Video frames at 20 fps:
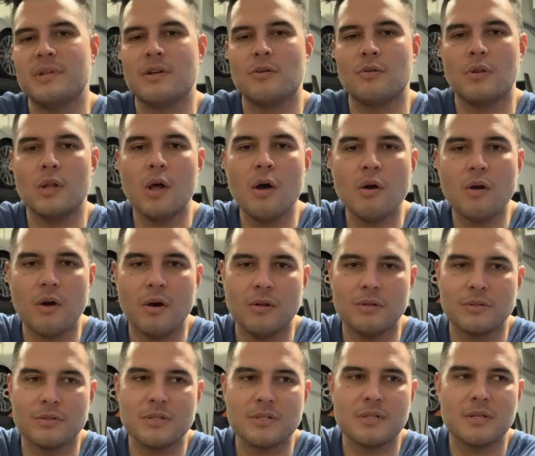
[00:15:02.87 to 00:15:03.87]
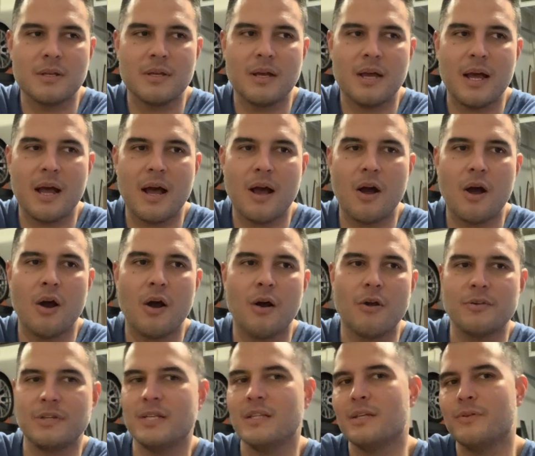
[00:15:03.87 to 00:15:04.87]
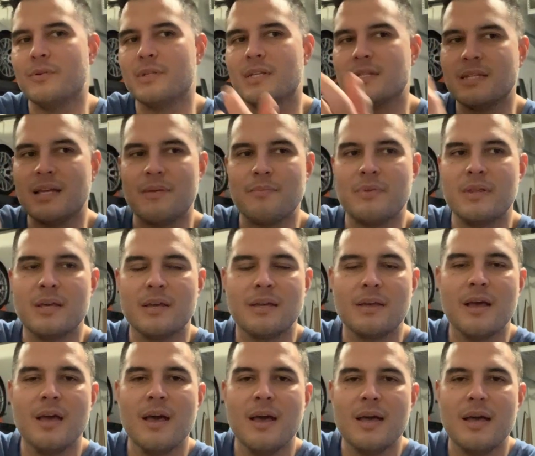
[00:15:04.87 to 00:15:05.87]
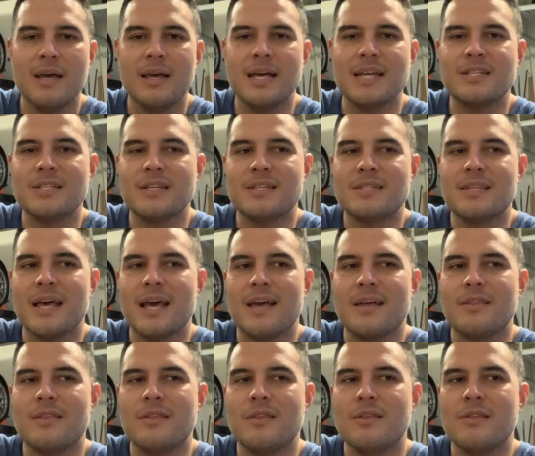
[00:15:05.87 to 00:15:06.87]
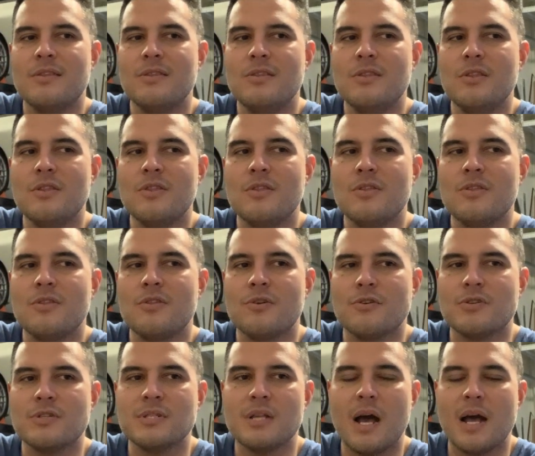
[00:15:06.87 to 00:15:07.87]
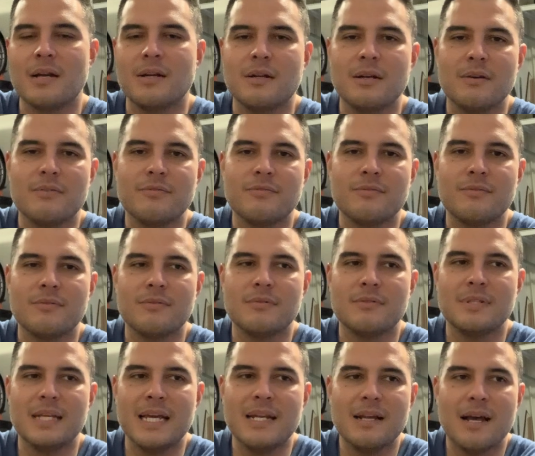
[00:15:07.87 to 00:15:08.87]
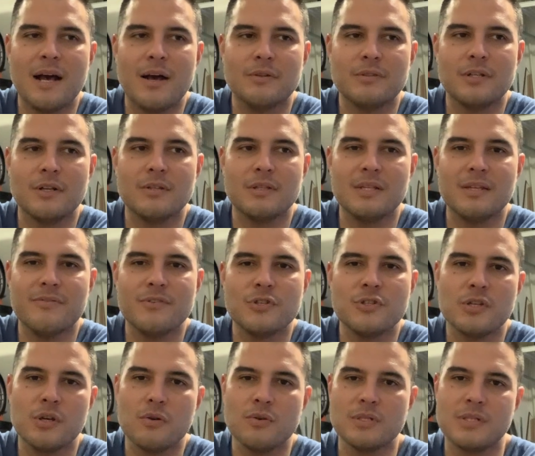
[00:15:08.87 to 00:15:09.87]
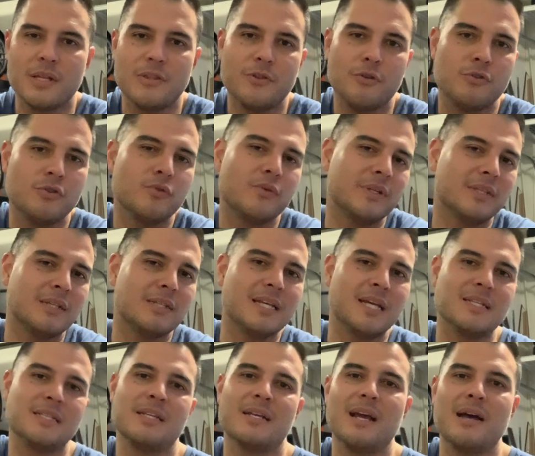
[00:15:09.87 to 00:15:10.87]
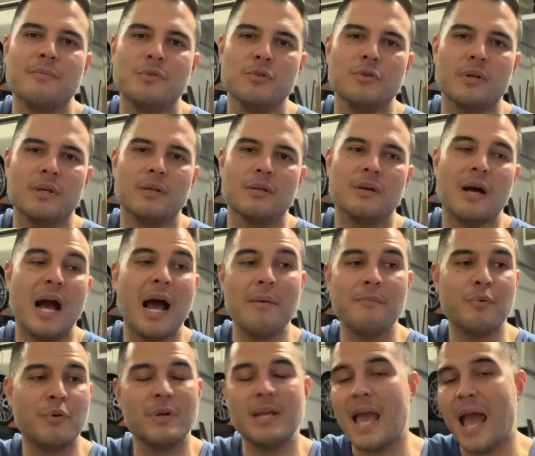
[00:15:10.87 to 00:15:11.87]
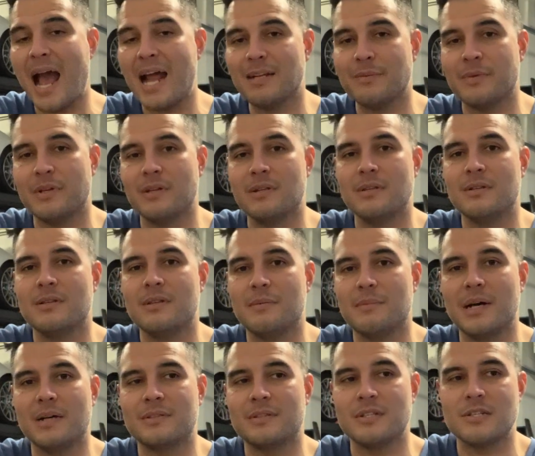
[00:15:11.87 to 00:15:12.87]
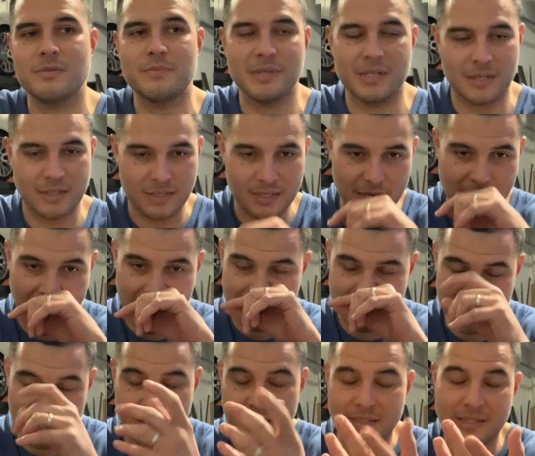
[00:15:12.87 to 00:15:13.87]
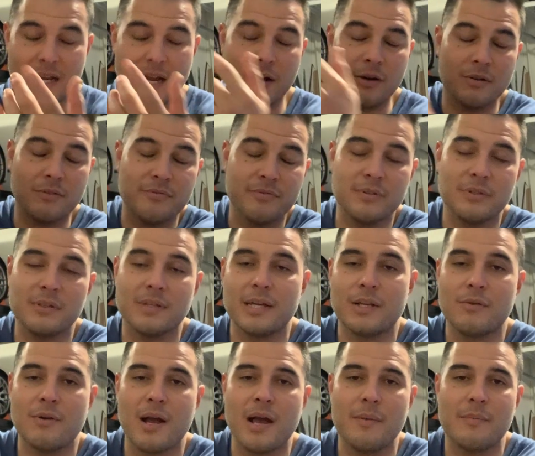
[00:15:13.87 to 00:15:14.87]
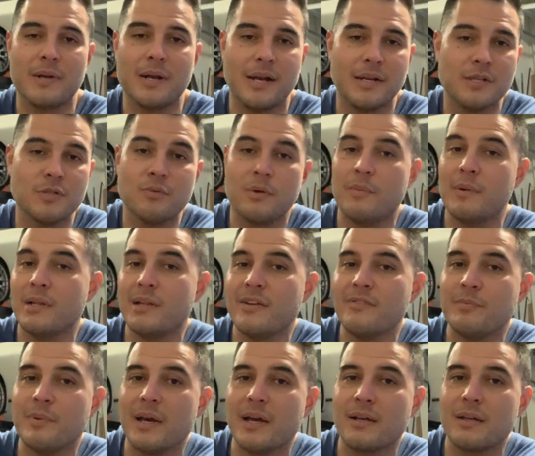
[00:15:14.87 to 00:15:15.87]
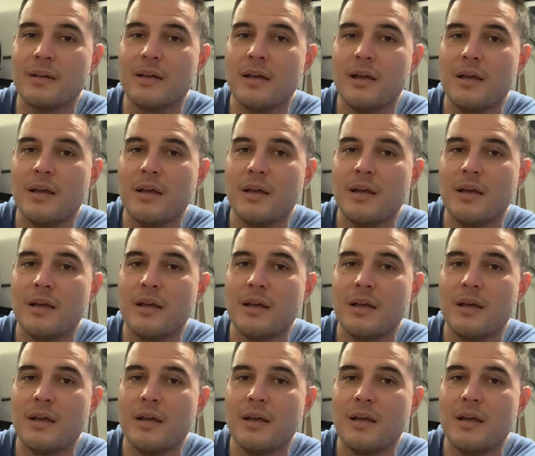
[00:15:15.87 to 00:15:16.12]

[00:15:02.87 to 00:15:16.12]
that are long haulers are dealing with the same thing. It's just that there's not enough data out there that even shows that they're doing the testing I'm doing. I'm pretty adamant about this because I'm sick and tired of feeling like crap and I just want my life back.